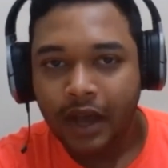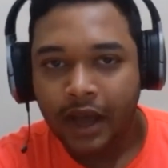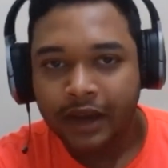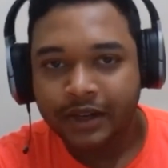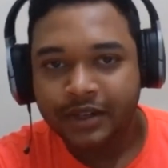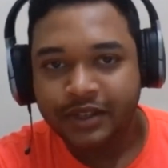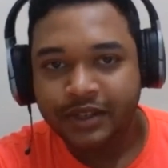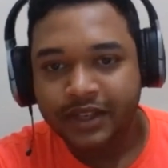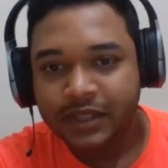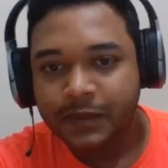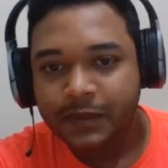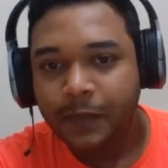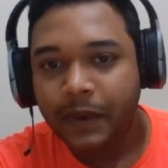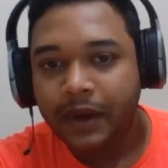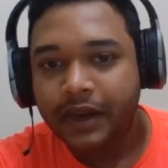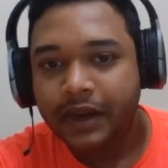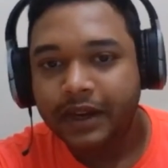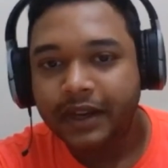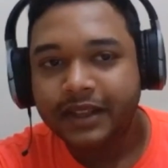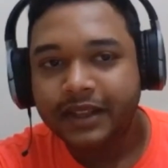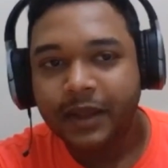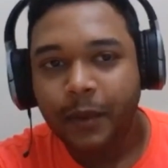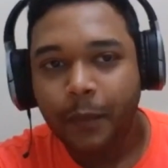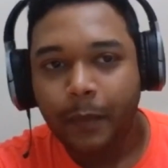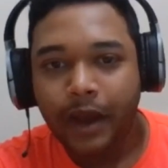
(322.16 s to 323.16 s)
actually
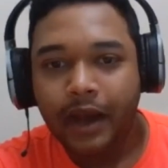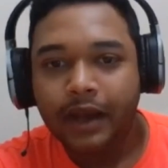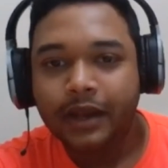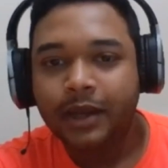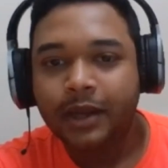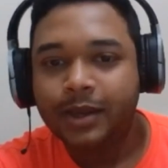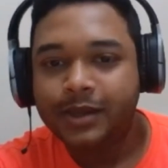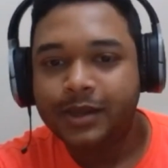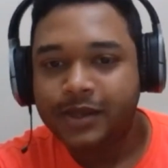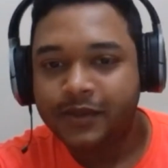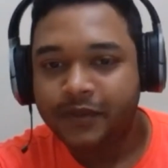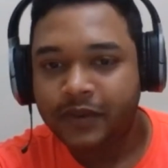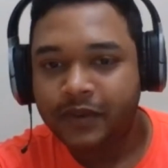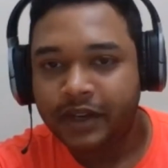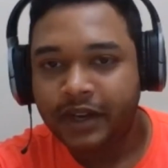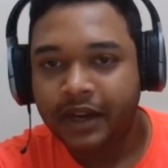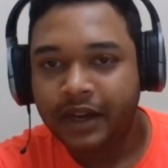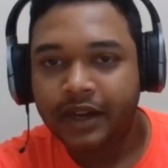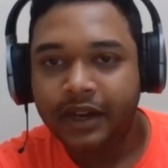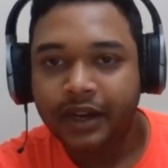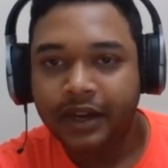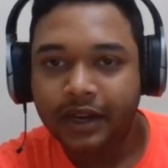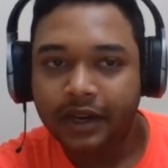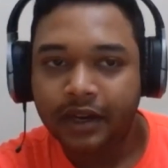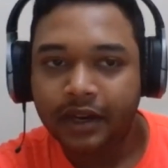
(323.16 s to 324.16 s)
spending the man hours of
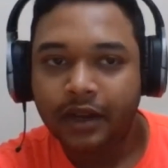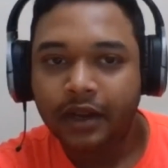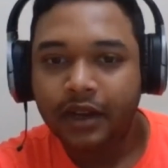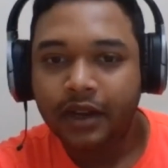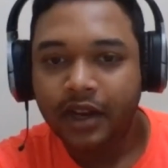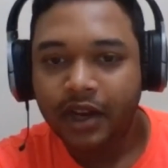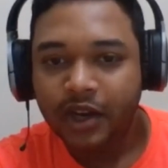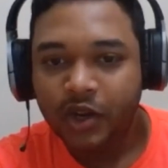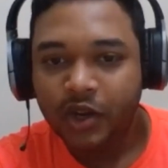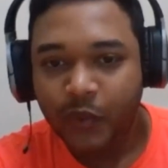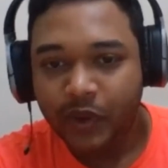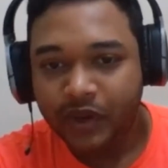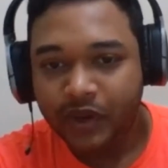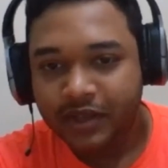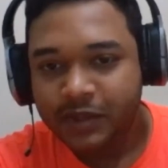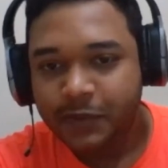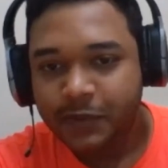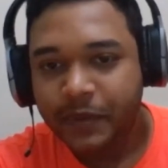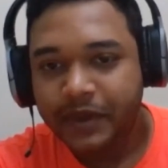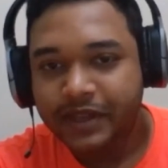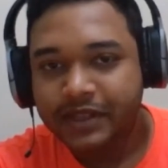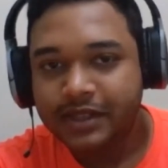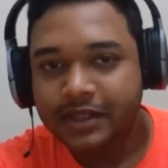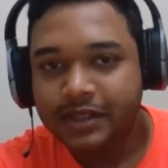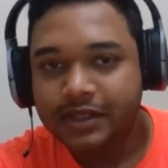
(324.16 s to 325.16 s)
attending Twitter
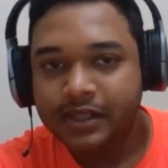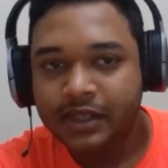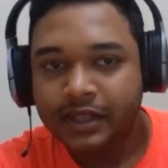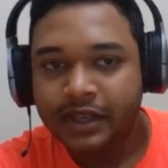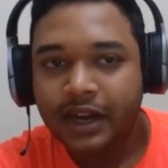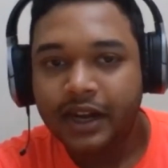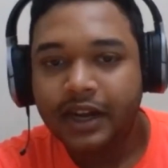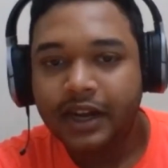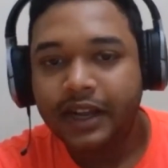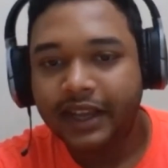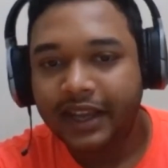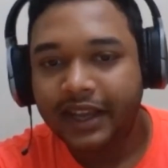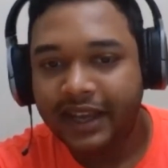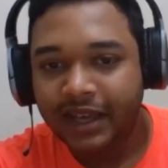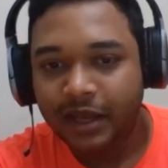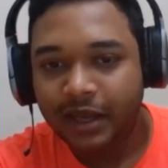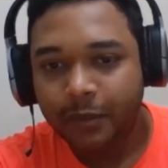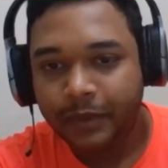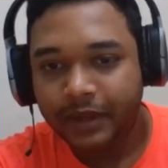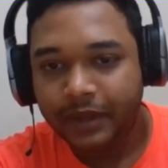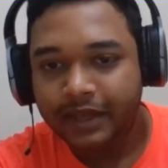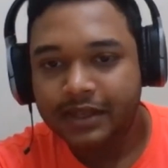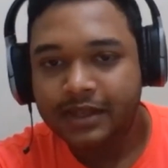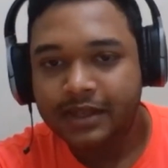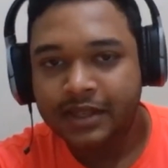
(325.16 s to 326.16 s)
spaces, attending
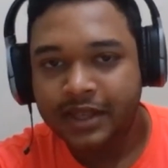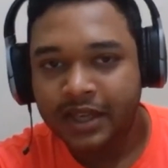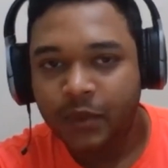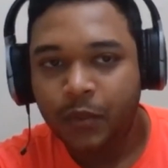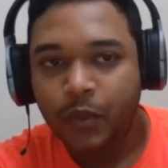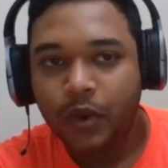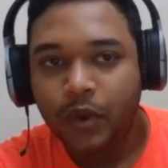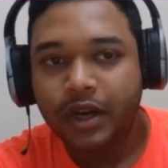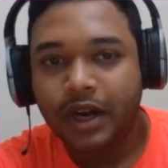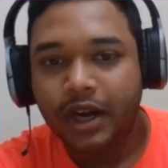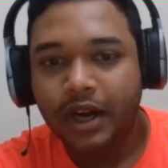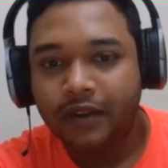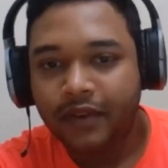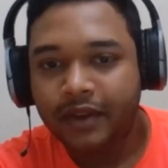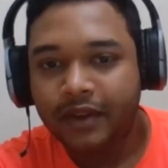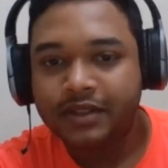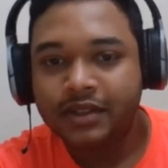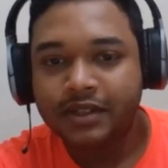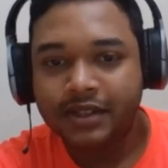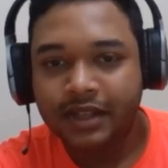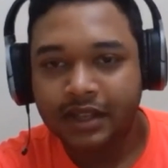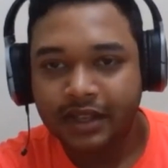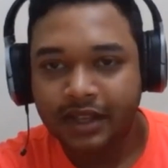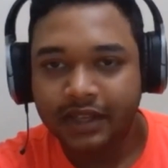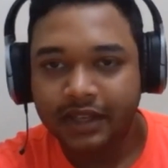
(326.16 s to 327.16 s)
AMAs, seeing what kind of answers
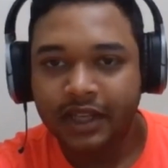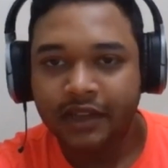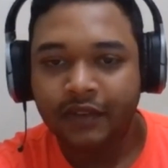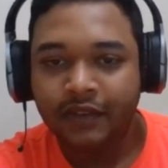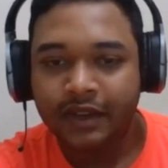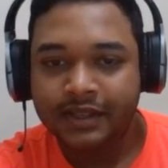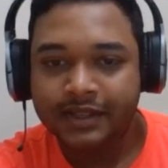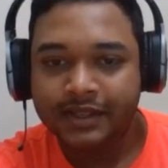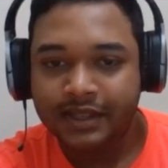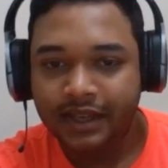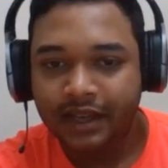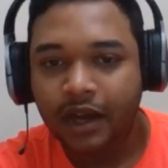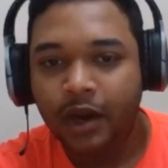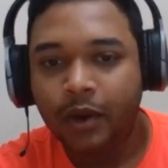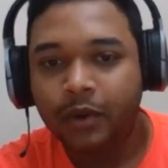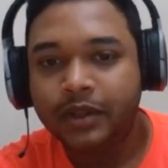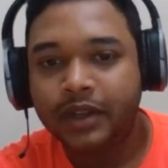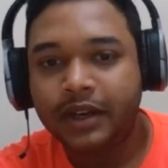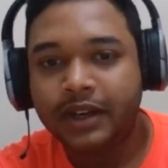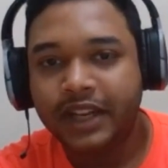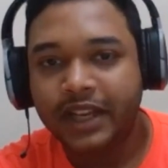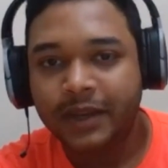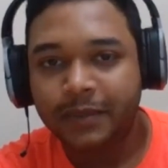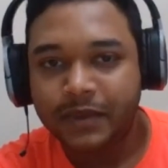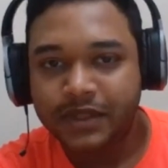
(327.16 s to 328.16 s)
that they're giving, seeing how their
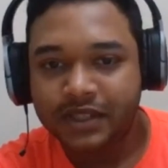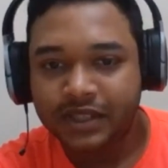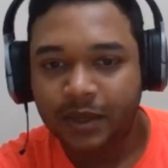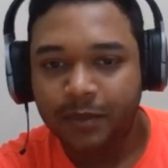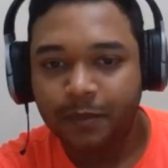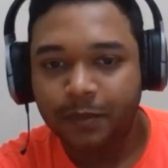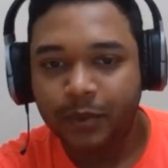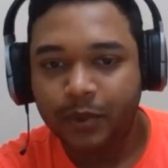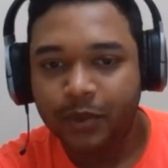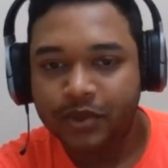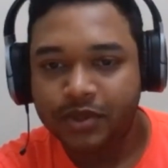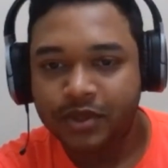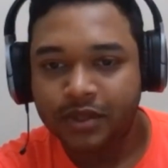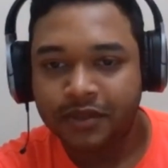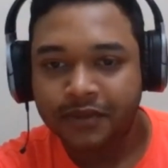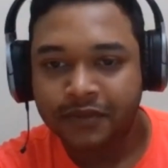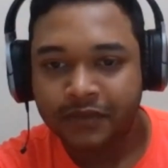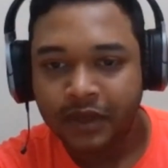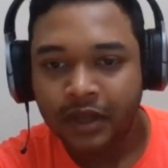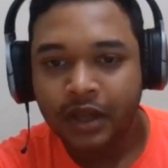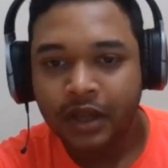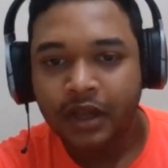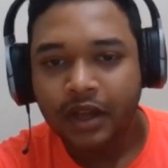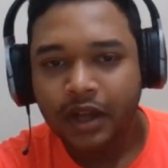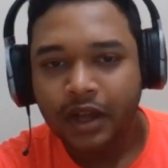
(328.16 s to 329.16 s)
team is composed of,
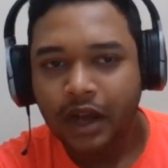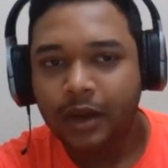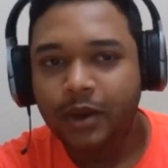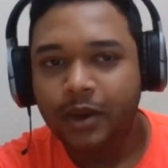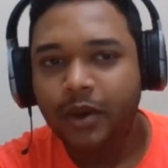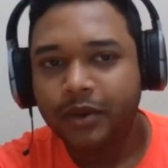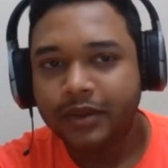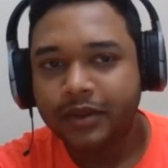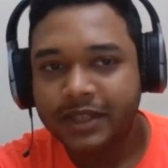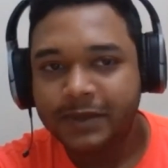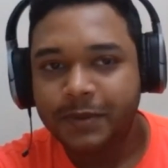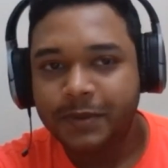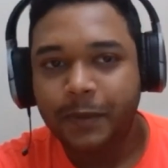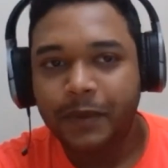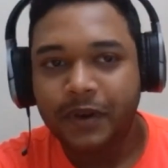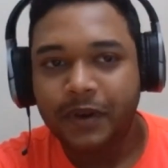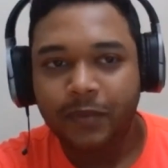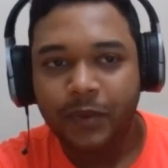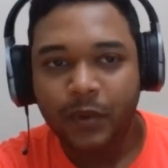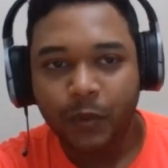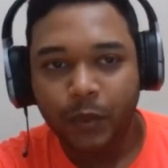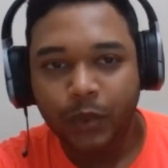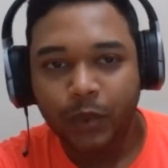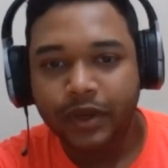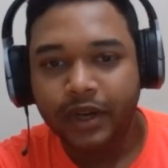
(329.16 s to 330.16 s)
how long these people have
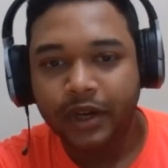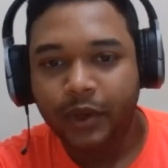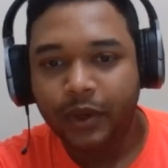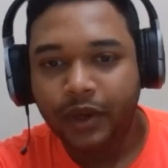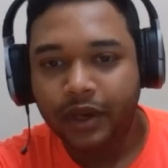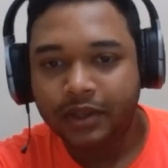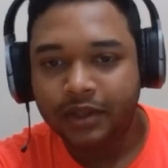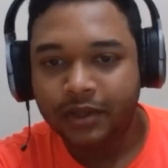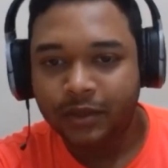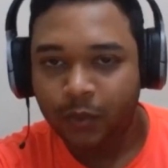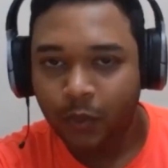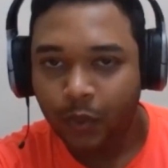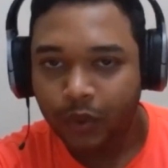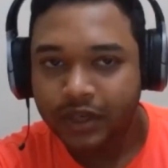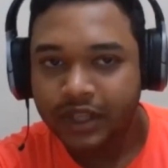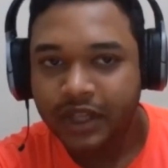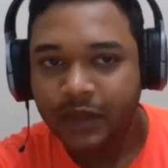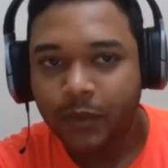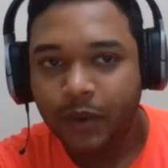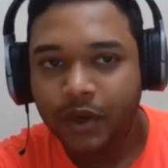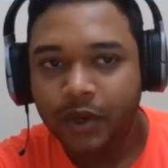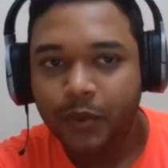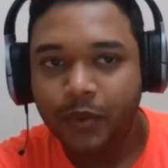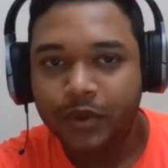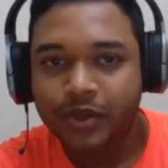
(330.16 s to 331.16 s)
been working together, what they
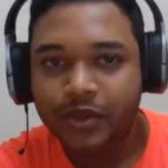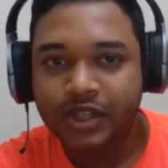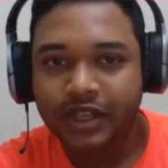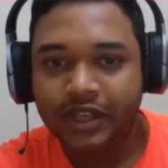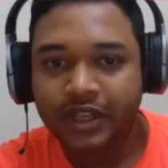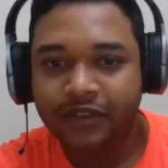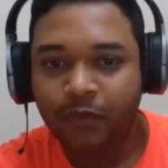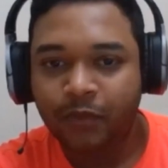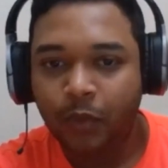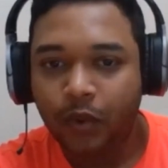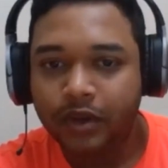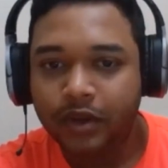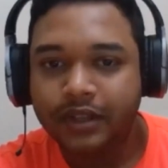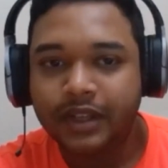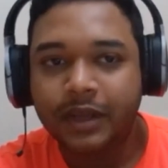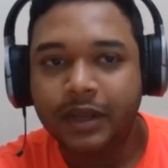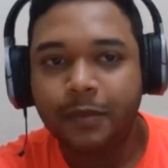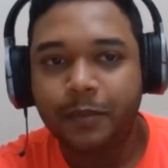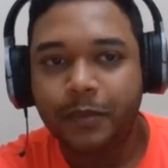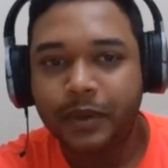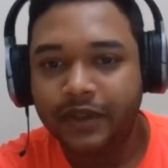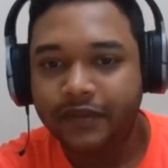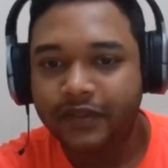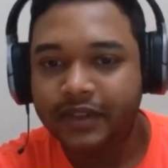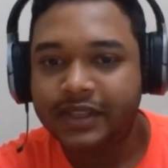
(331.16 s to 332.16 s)
want to achieve, what their
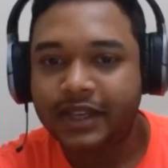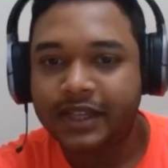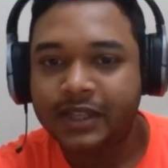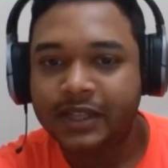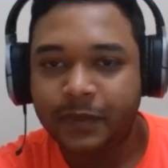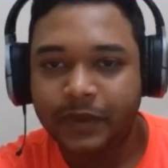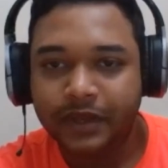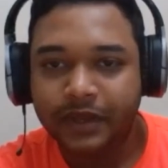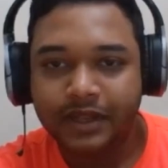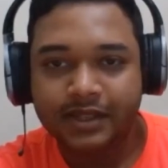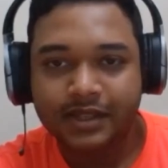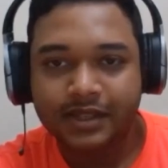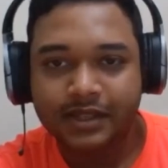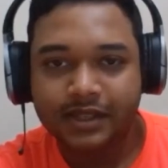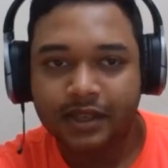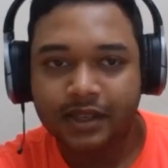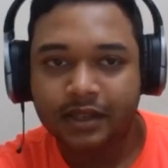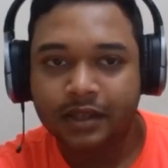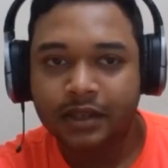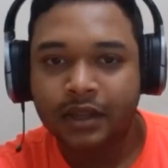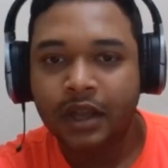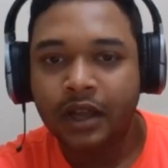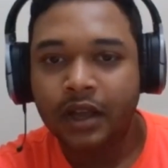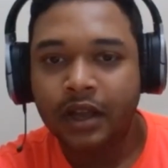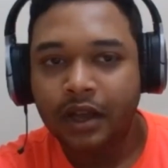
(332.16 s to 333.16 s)
previous experiences
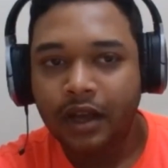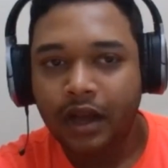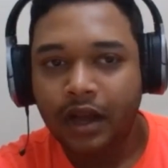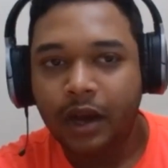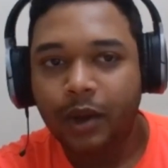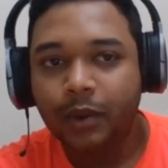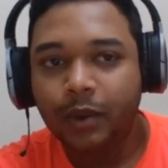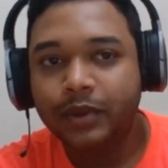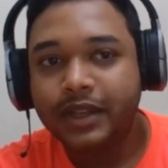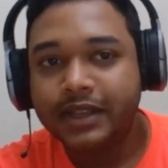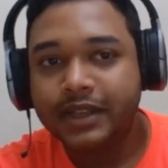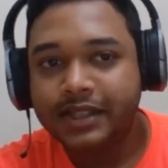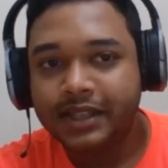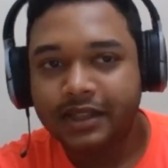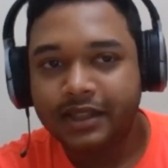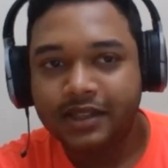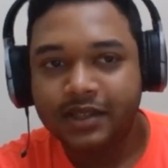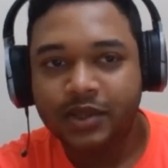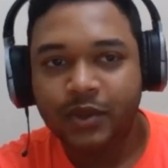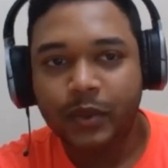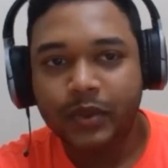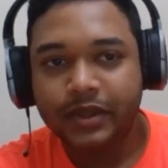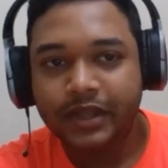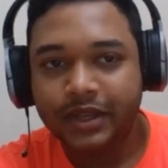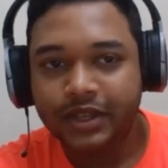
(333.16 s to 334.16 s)
are, how they see
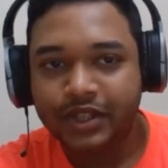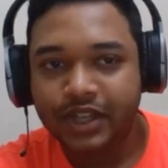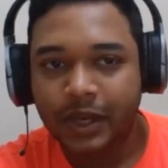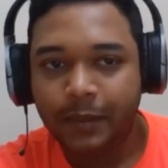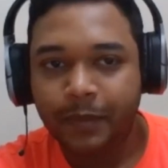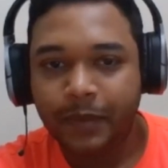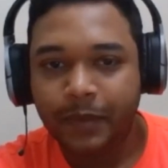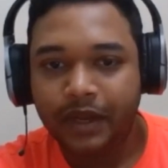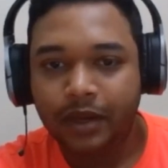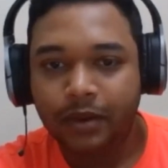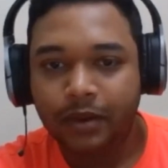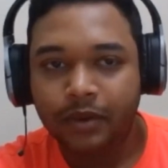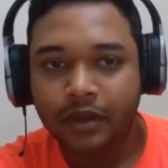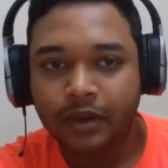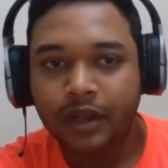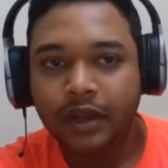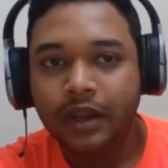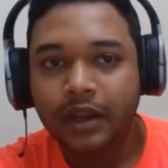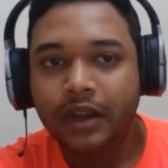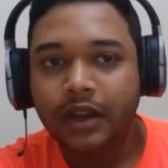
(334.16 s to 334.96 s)
this whole thing shaping out.